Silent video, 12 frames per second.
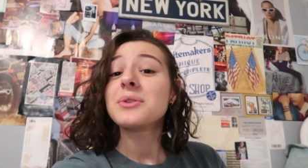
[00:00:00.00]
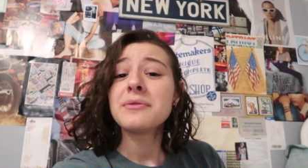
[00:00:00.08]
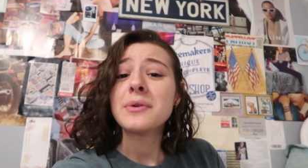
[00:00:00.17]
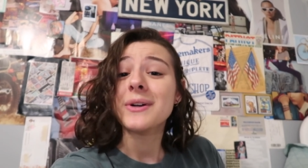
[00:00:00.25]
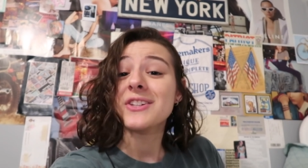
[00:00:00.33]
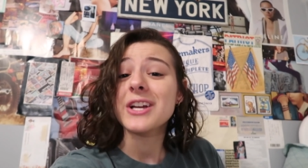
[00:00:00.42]
So
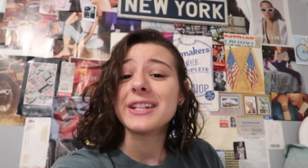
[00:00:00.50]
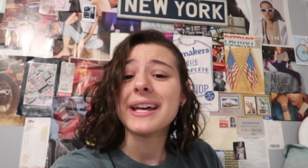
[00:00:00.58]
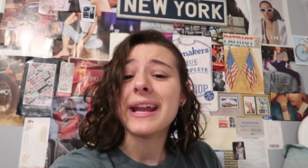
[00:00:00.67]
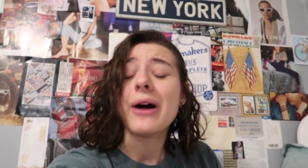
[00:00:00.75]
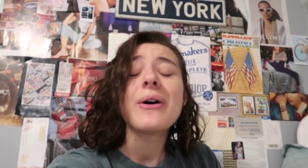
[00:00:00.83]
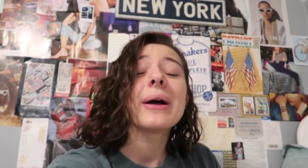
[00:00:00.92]
if you want to check
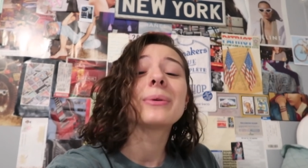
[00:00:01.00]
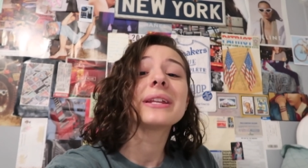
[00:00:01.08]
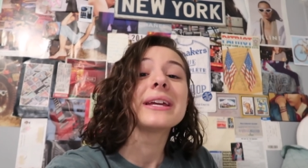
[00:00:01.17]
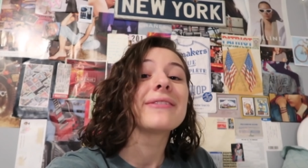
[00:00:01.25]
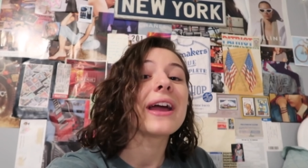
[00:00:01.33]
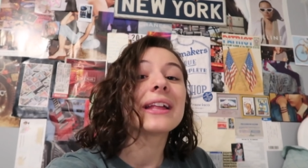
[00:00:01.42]
that out, I will
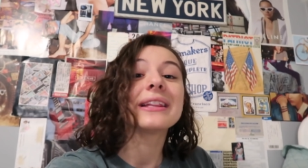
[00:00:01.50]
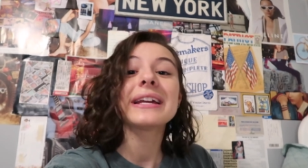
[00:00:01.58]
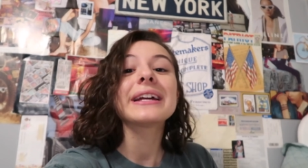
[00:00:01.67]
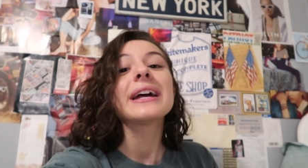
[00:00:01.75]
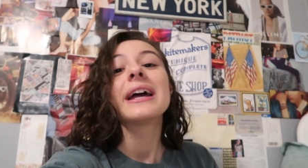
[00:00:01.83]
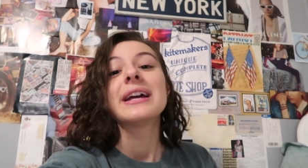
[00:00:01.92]
leave a
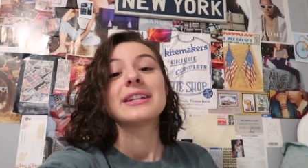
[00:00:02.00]
link